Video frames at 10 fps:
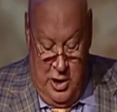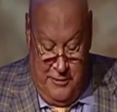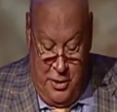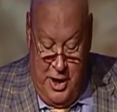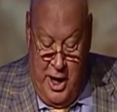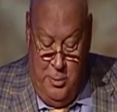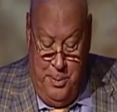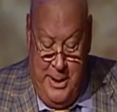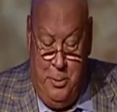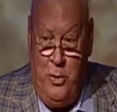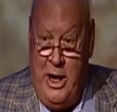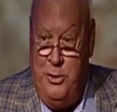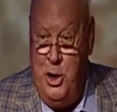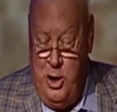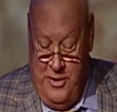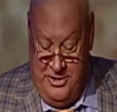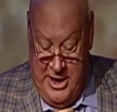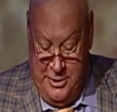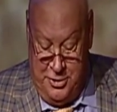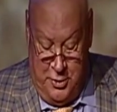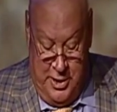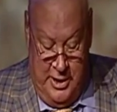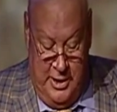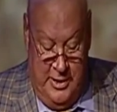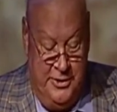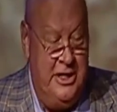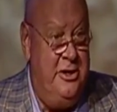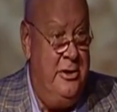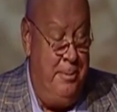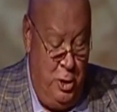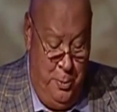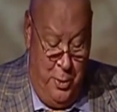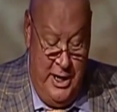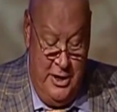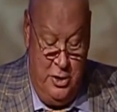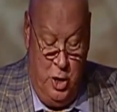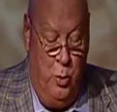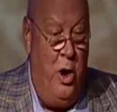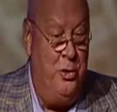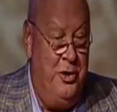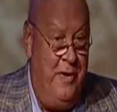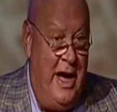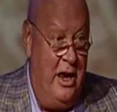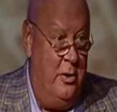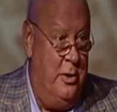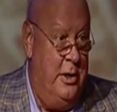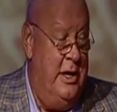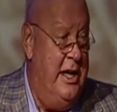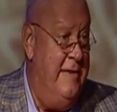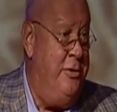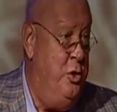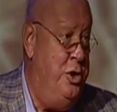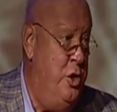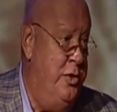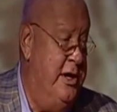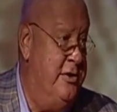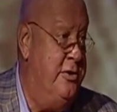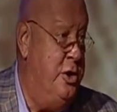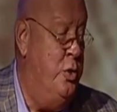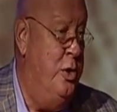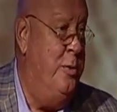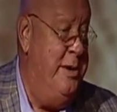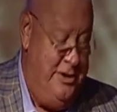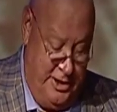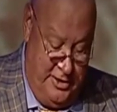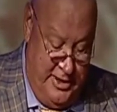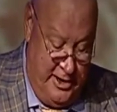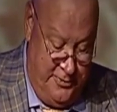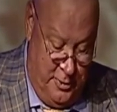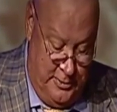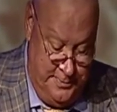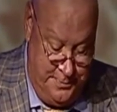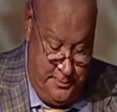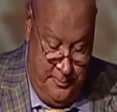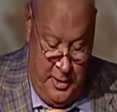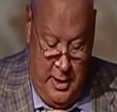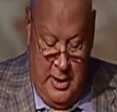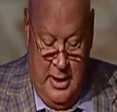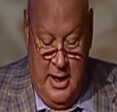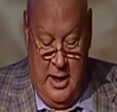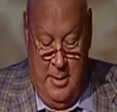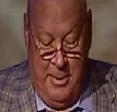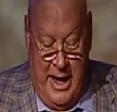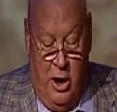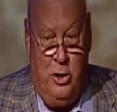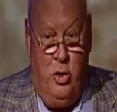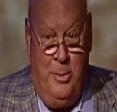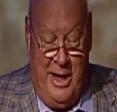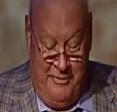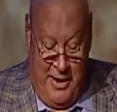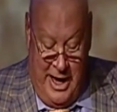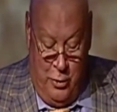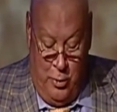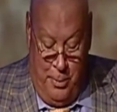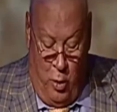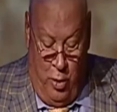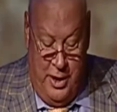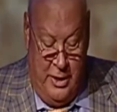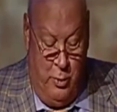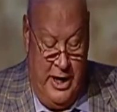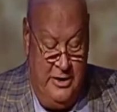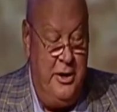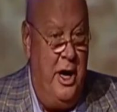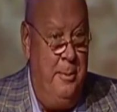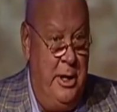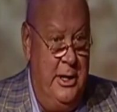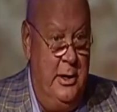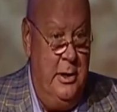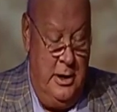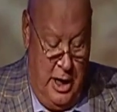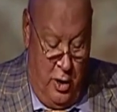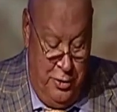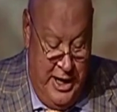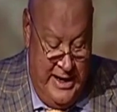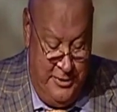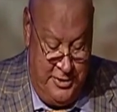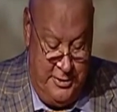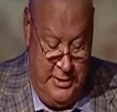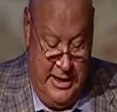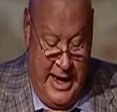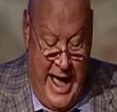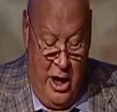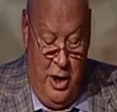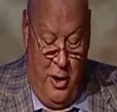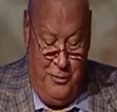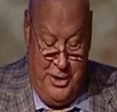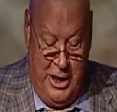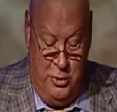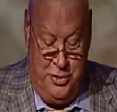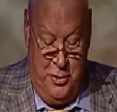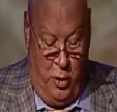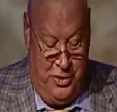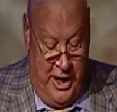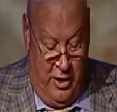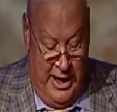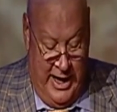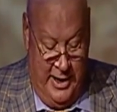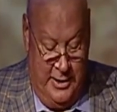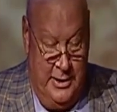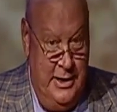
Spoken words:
For the young people that are new to this industry, this is a blueprint you want to follow. If you do this, you will be successful. My uncle and my father were born and raised humbly on Davis, an island off the coast of North Carolina.